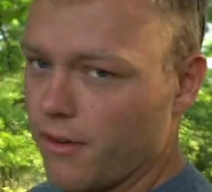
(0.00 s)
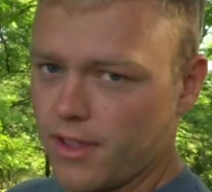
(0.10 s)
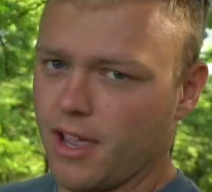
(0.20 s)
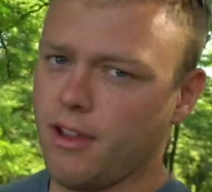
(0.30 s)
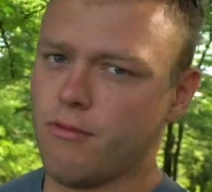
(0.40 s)

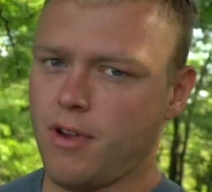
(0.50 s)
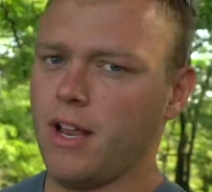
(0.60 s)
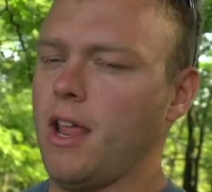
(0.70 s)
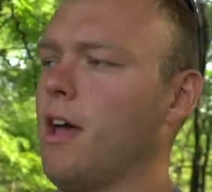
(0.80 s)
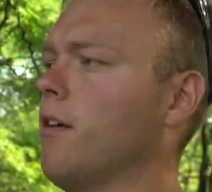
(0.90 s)
cover that here
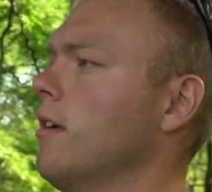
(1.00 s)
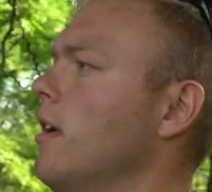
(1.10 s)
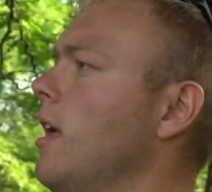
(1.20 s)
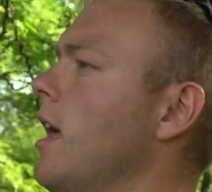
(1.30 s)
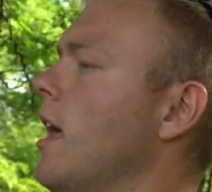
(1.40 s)
right now
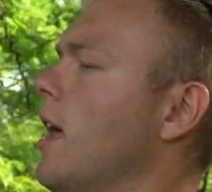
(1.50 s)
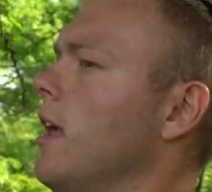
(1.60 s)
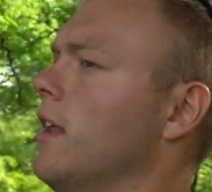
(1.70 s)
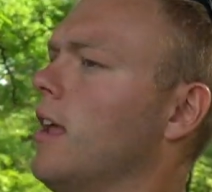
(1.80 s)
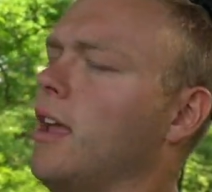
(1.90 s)

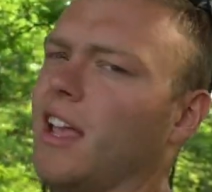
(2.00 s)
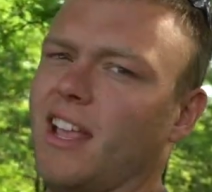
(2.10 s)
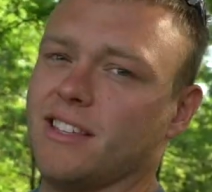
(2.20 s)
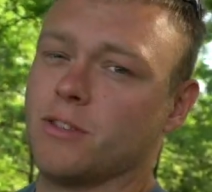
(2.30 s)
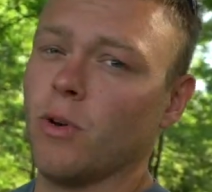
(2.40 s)
and
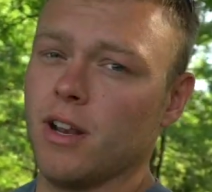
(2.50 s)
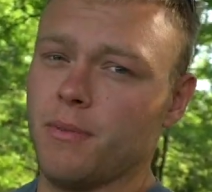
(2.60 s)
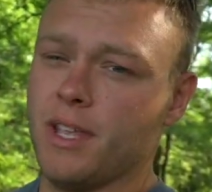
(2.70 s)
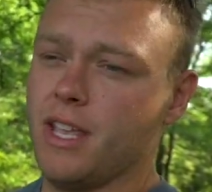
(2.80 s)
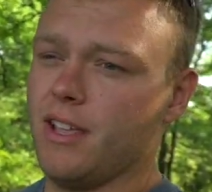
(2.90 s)
it's going
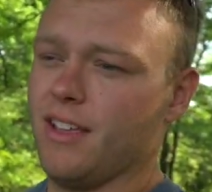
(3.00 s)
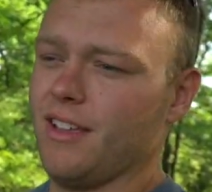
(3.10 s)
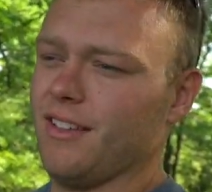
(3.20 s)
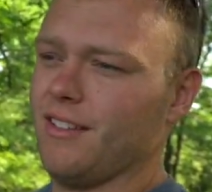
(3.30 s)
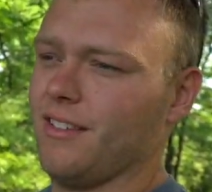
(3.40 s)
to be
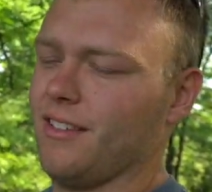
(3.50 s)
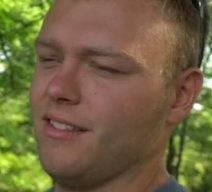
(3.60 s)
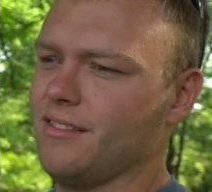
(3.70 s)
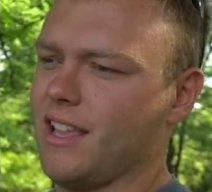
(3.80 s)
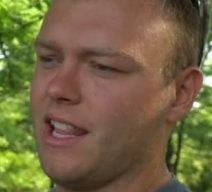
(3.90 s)

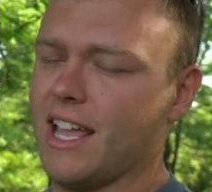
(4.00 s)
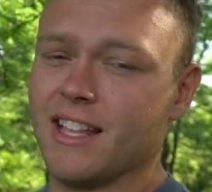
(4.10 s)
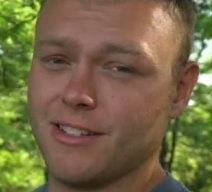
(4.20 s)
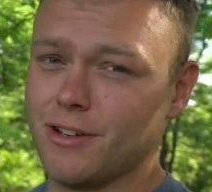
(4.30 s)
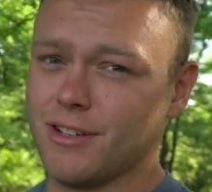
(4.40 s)
and the
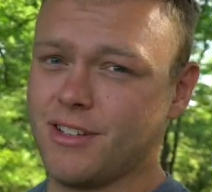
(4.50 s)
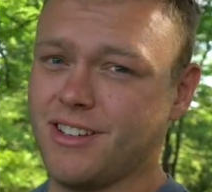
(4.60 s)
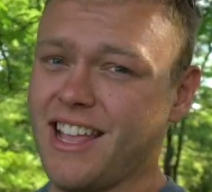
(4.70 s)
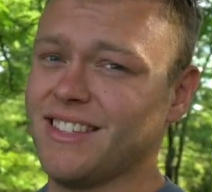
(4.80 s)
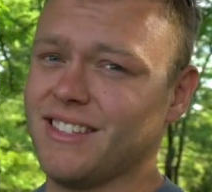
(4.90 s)
answer is
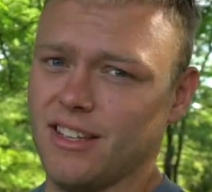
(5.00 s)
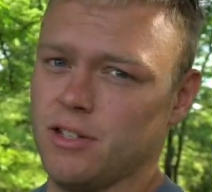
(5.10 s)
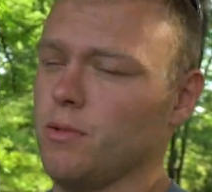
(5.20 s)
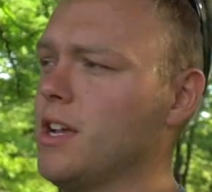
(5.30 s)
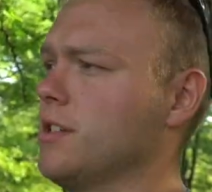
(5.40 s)
it's
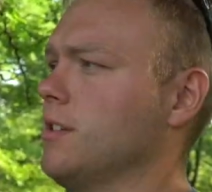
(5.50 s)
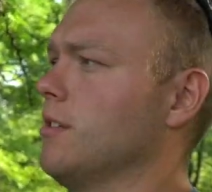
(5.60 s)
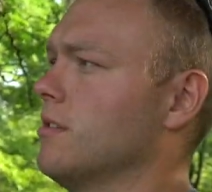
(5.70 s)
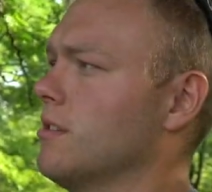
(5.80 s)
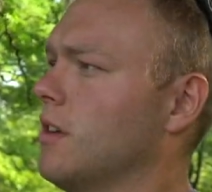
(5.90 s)

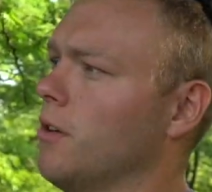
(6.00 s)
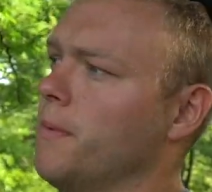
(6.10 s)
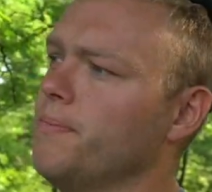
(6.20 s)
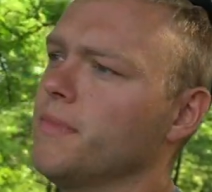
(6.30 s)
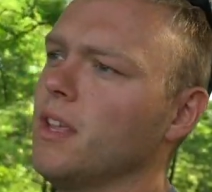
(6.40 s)
situational
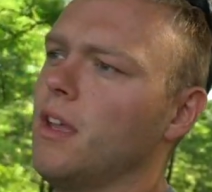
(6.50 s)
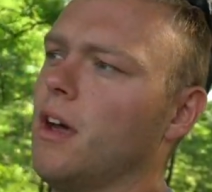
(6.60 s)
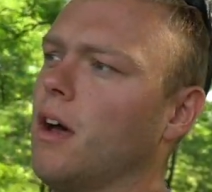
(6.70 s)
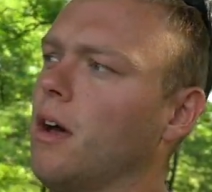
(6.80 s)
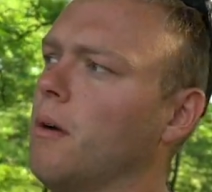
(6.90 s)
so
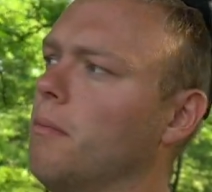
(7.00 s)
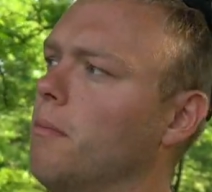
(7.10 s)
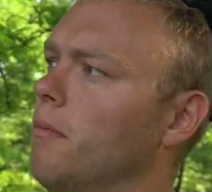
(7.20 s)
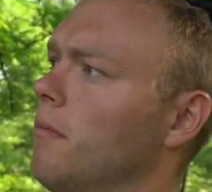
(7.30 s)
um,